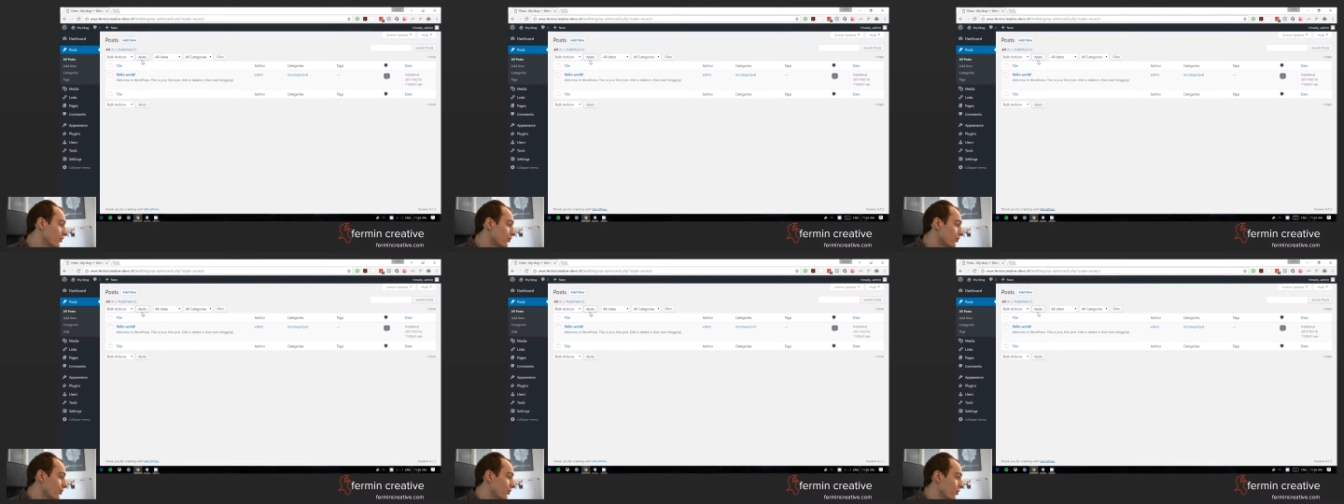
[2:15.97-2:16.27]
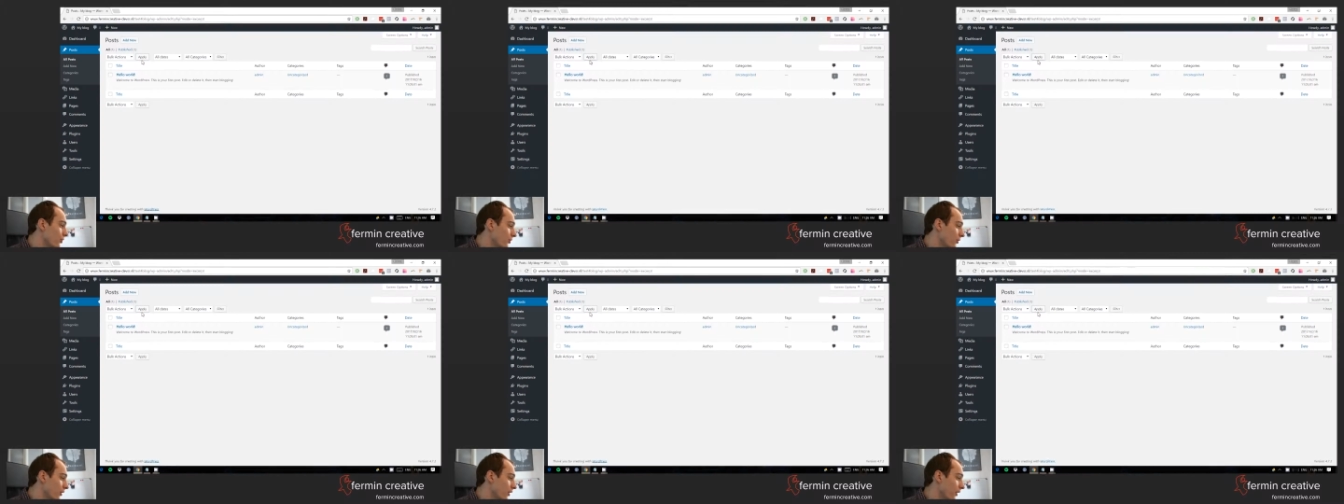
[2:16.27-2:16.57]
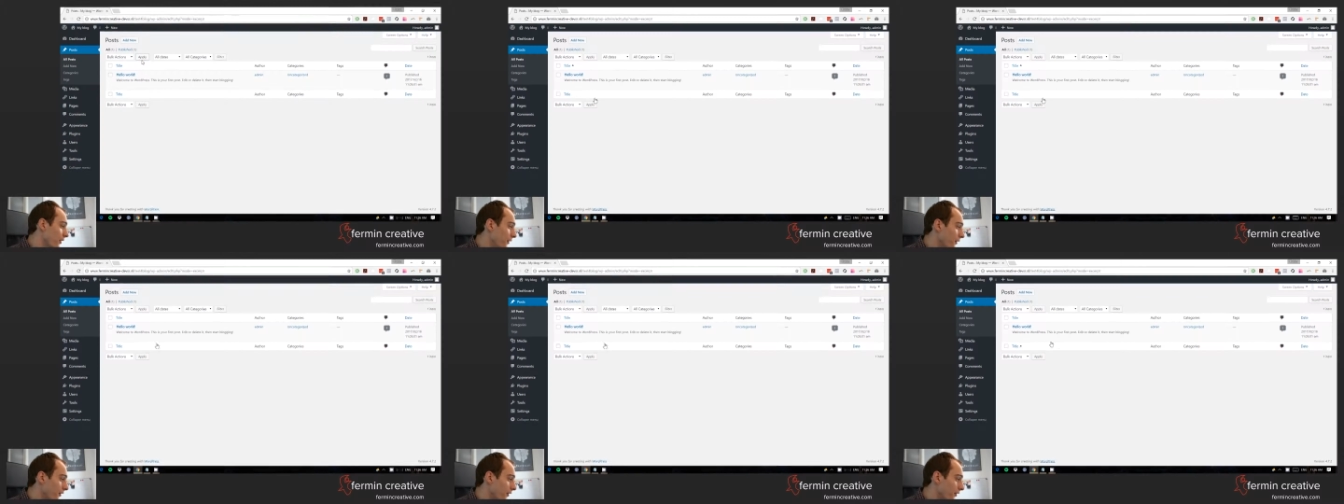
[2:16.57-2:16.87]
So,
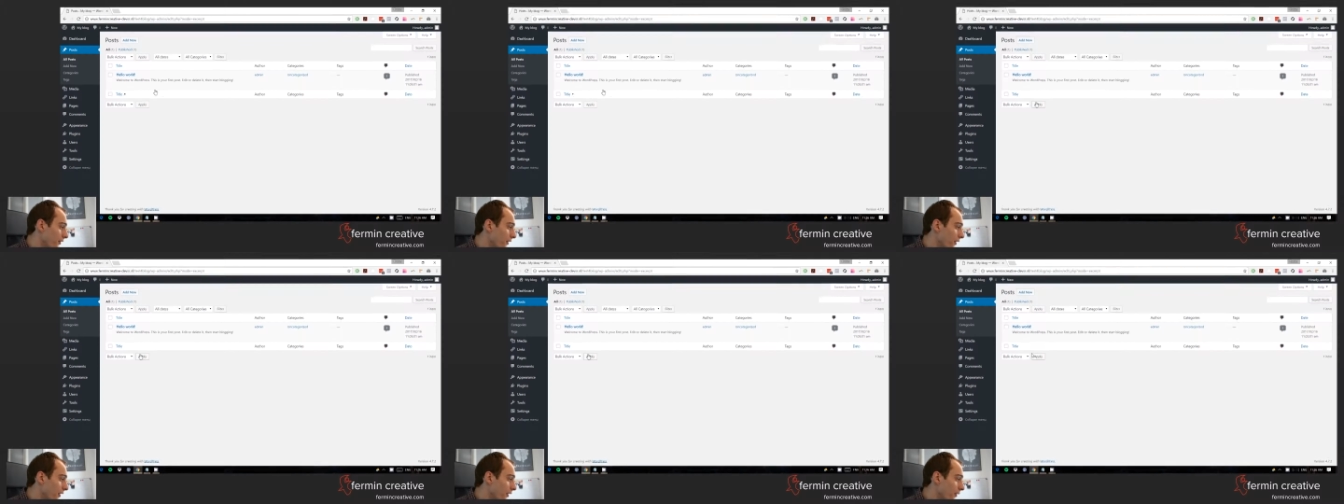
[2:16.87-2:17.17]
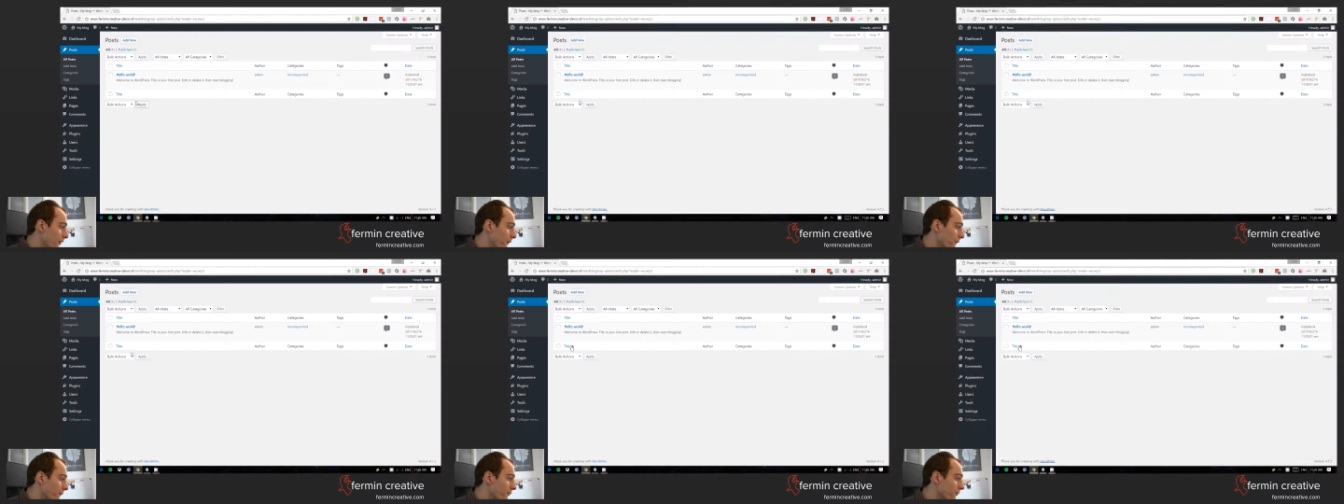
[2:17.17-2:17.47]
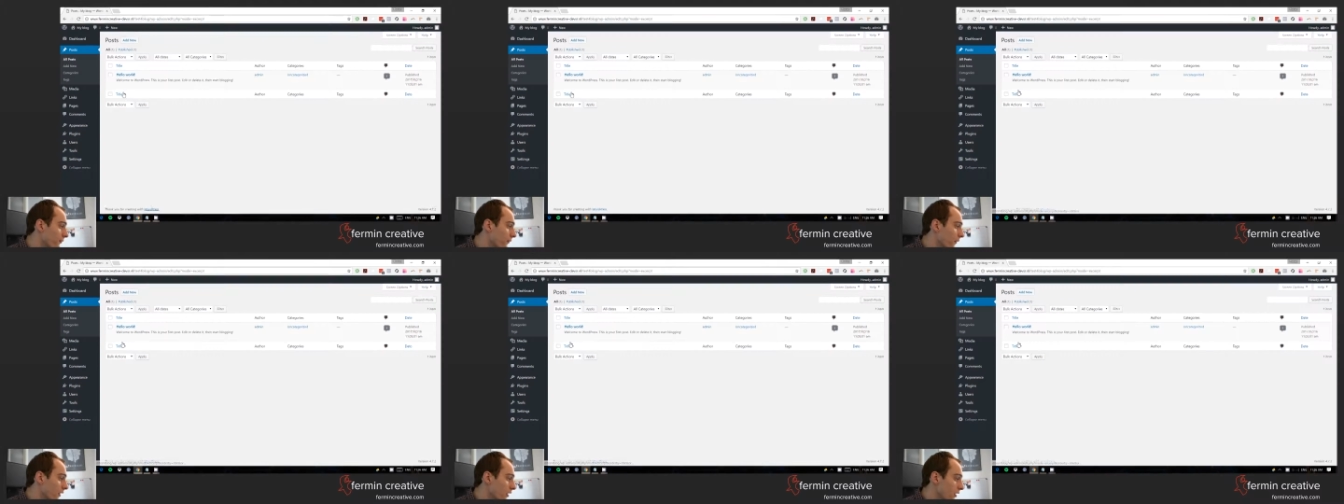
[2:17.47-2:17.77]
and
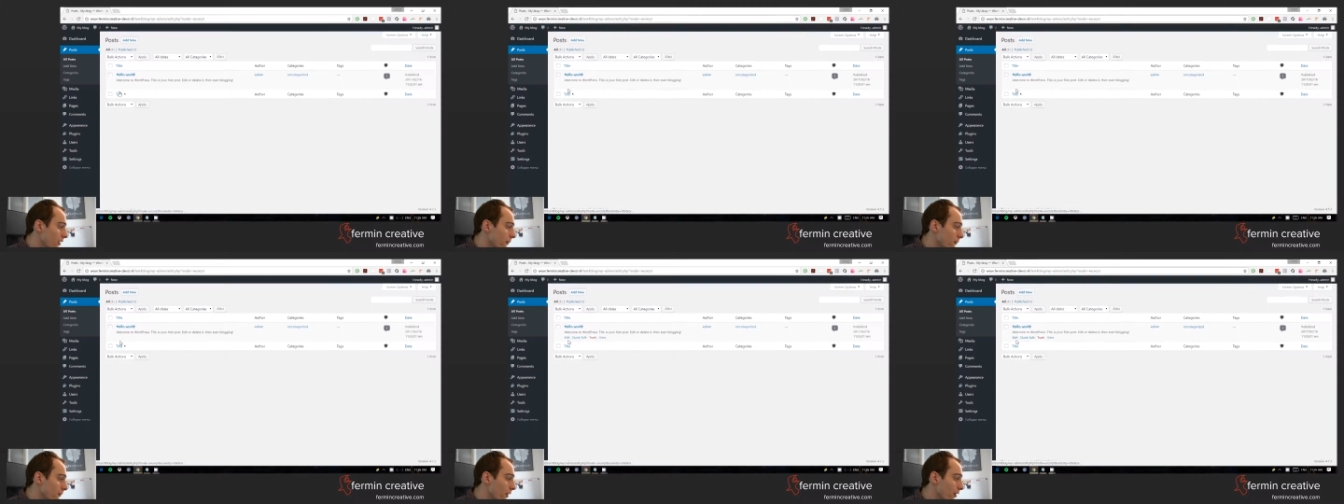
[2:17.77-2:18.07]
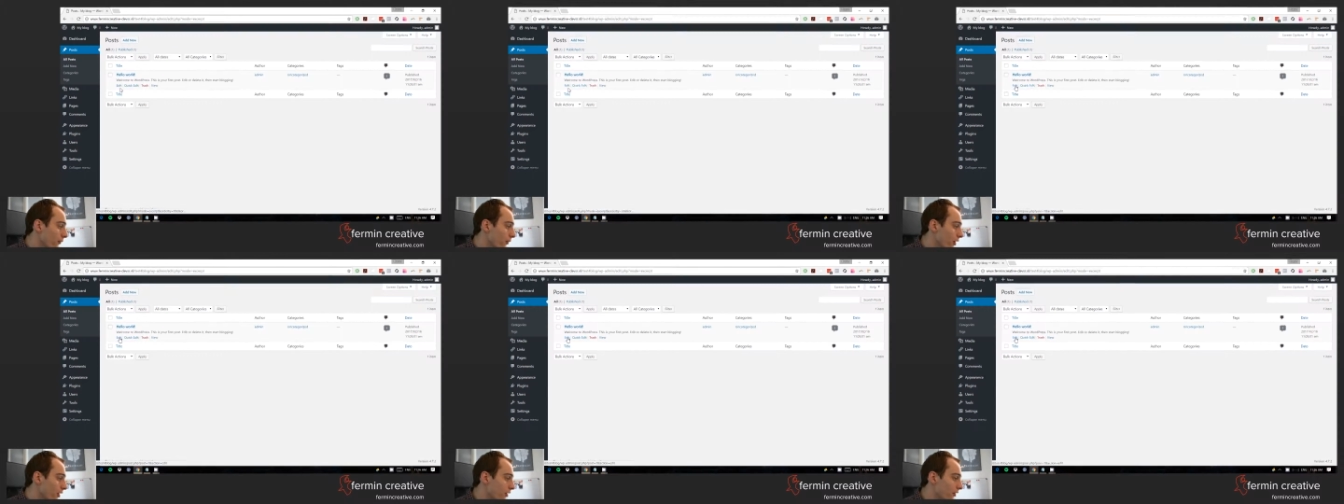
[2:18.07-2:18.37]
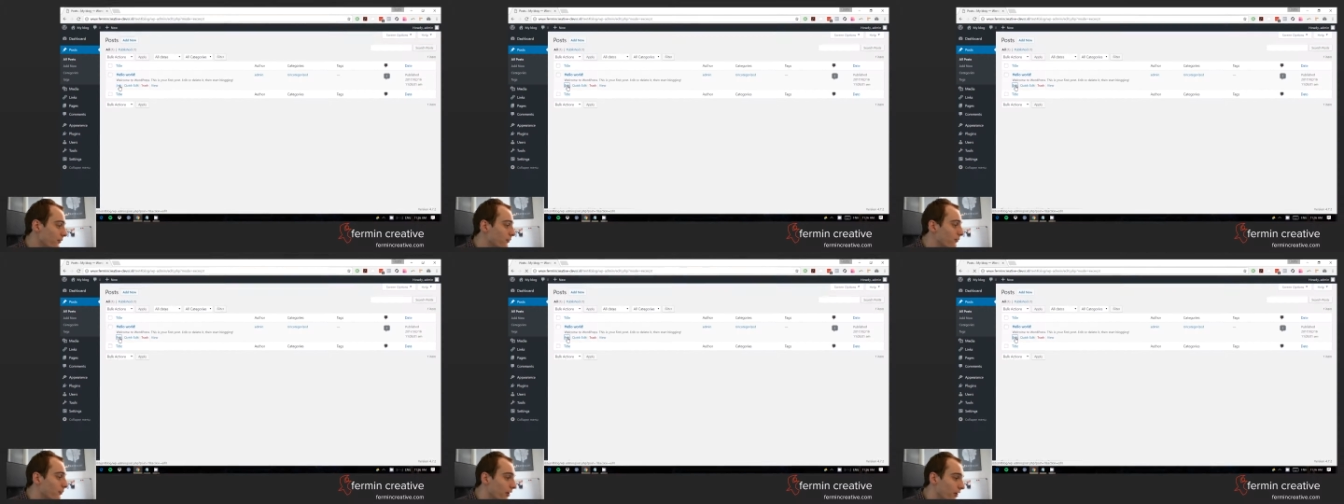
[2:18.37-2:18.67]
by the
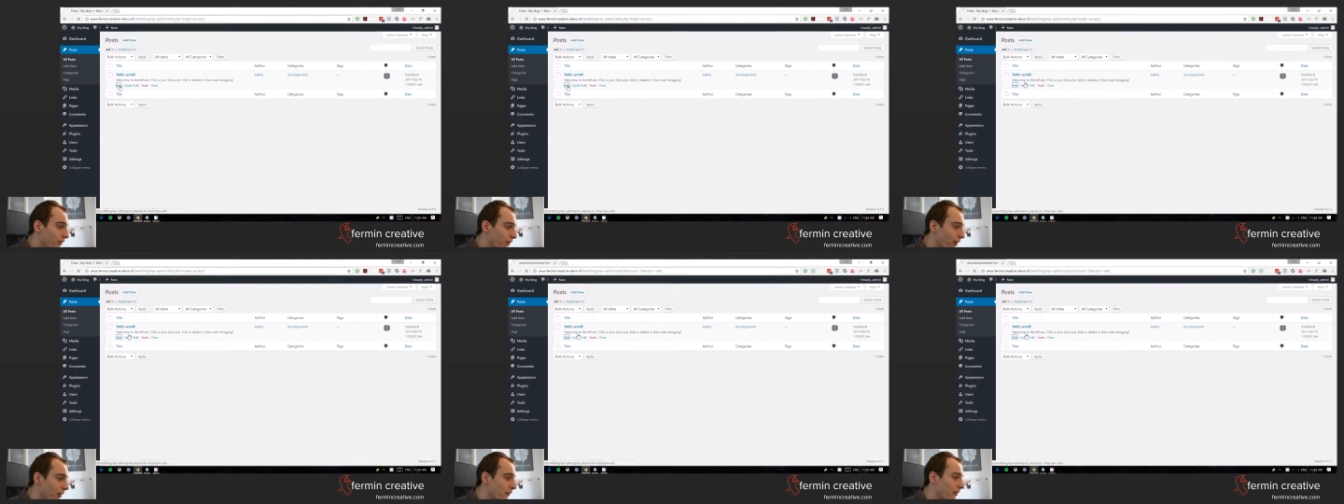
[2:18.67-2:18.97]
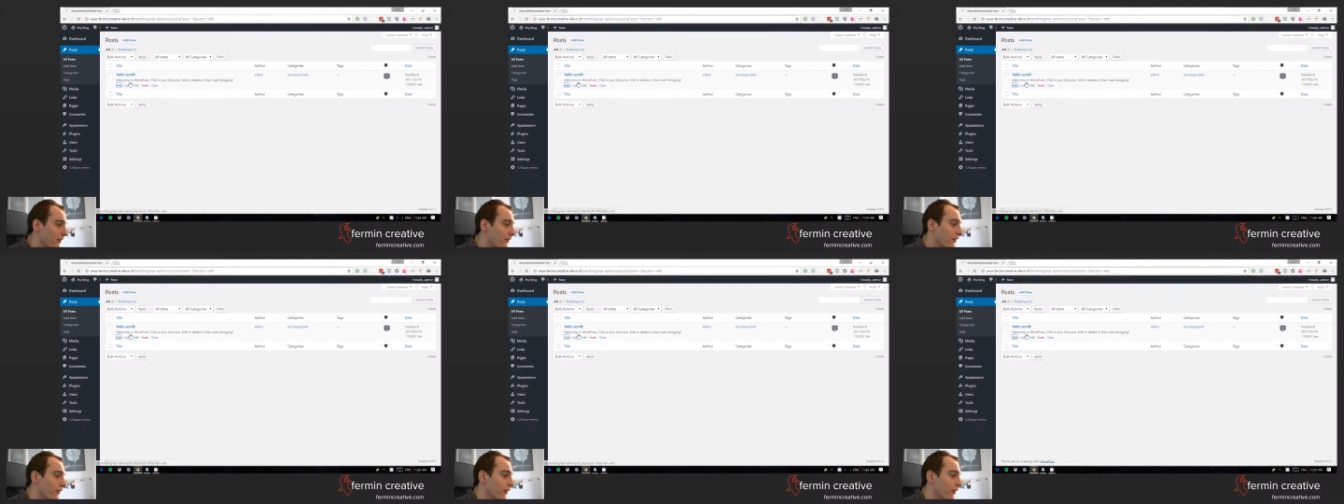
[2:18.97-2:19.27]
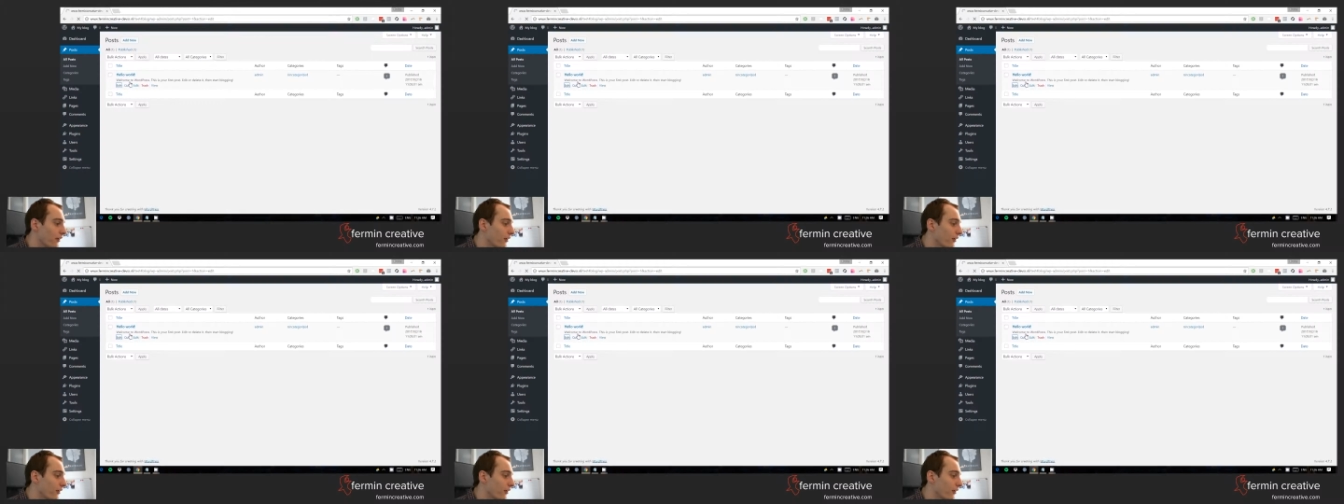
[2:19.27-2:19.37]
way, by the time